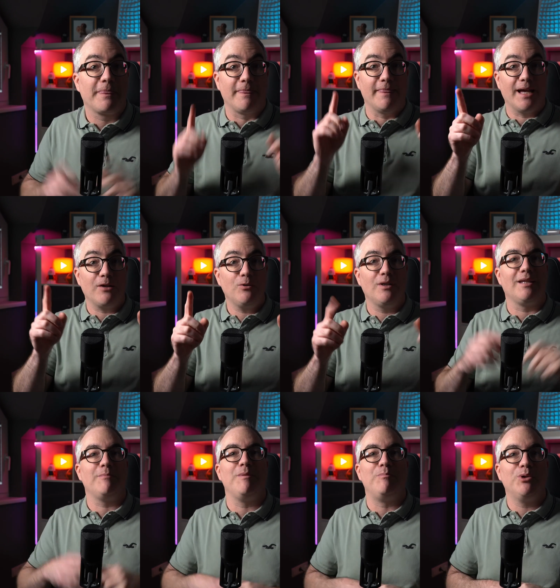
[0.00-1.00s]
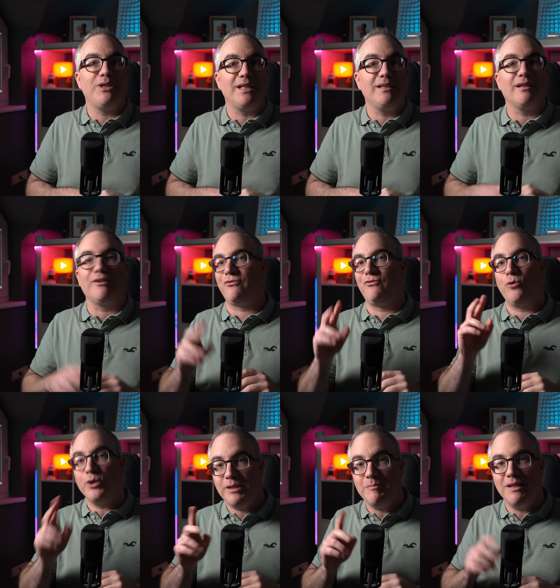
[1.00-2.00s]
Now let me put in a
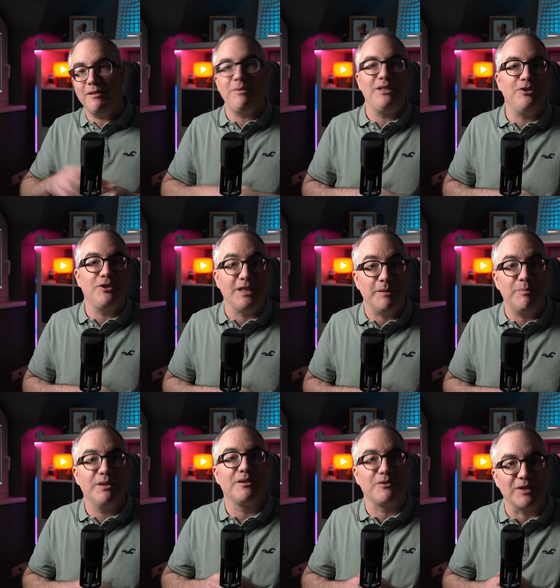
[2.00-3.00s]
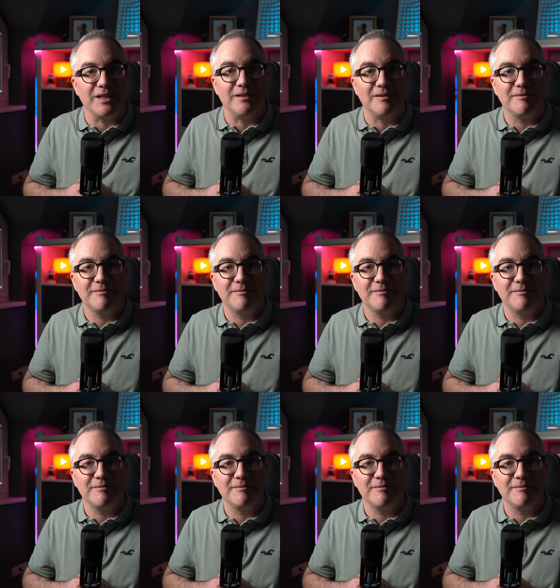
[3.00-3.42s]
40mm deep grid.